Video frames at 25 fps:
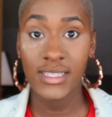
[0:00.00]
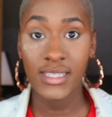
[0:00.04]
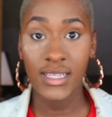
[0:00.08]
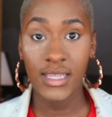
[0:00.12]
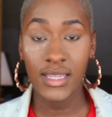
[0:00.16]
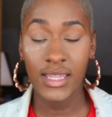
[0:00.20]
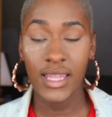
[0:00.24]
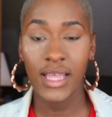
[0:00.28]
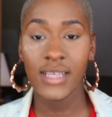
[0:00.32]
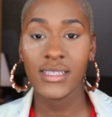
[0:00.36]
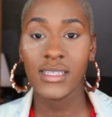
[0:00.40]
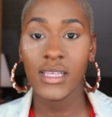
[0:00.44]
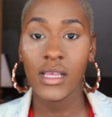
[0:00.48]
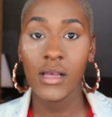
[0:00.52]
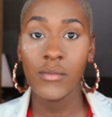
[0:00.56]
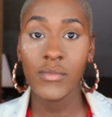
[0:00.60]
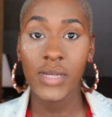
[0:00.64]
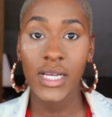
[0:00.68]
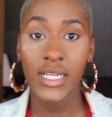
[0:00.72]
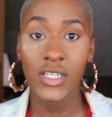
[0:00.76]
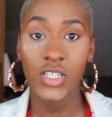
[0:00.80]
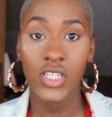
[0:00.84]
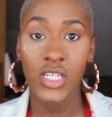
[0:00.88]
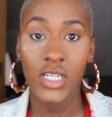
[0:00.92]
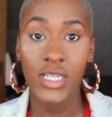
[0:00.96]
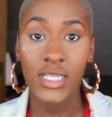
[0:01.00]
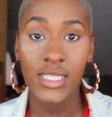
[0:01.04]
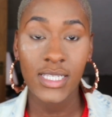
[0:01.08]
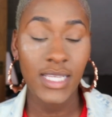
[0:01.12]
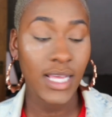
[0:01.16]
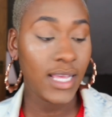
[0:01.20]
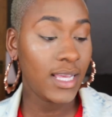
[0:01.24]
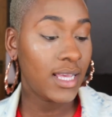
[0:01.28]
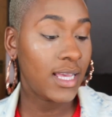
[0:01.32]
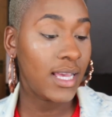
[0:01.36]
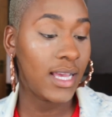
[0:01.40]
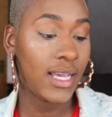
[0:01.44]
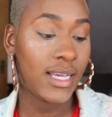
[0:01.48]
Okay, so the next thing I'm actually going to
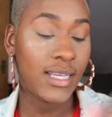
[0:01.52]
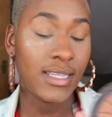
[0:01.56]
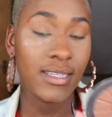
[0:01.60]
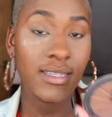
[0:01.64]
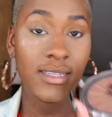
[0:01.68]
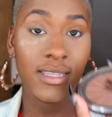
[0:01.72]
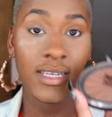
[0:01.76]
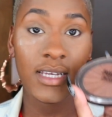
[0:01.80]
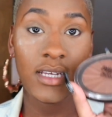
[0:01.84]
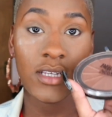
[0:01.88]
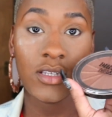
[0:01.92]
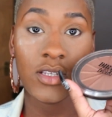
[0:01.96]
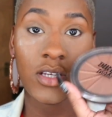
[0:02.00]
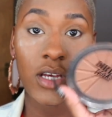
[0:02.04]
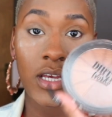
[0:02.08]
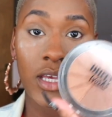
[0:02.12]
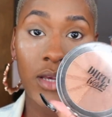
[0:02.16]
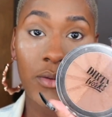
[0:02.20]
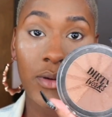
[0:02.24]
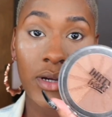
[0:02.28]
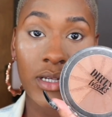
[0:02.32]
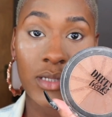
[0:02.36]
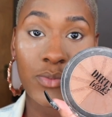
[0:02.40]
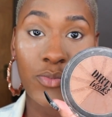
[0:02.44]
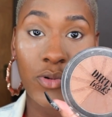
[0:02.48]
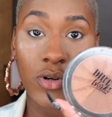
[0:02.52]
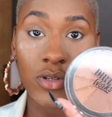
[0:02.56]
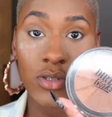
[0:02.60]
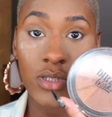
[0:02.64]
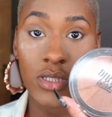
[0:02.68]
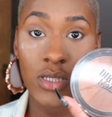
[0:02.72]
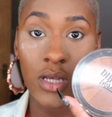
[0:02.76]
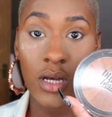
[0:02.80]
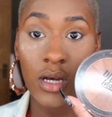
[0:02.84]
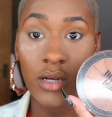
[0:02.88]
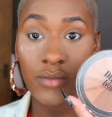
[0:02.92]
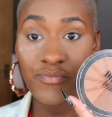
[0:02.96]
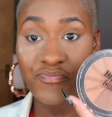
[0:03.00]
take is the Dirty Works
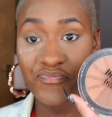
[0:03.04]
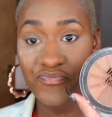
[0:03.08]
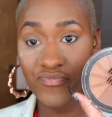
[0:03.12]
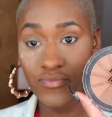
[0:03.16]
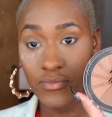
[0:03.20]
bronzer.